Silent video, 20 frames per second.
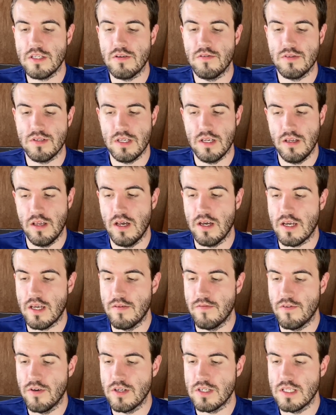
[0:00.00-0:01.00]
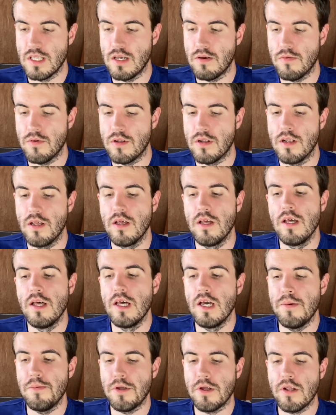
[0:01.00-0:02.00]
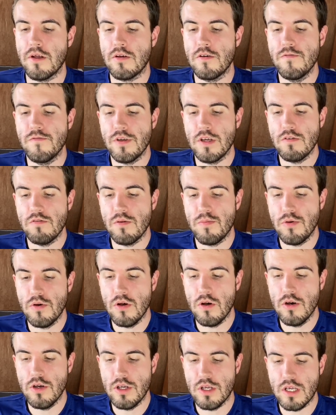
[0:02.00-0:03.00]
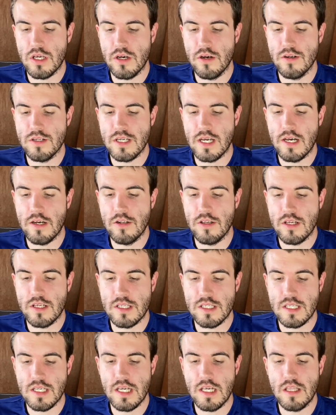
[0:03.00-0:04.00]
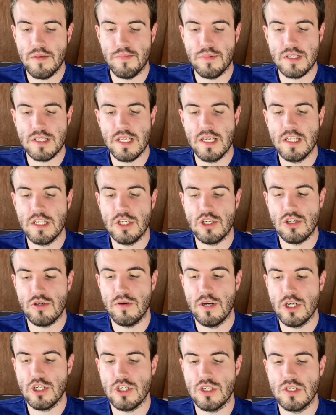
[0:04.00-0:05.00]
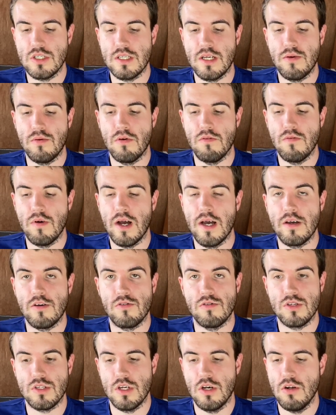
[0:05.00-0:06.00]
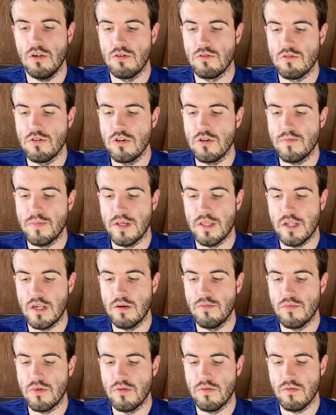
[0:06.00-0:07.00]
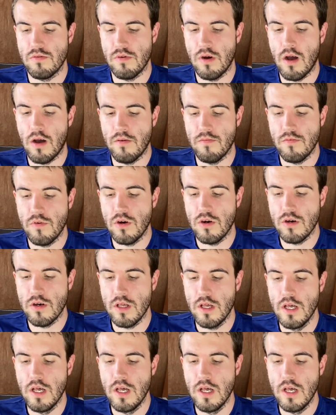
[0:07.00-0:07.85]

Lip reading: Obviously, I came first in that one. When you click on view report, you can go down, you can see the percentage of questions that were right across the whole group and the number of them that were right and wrong.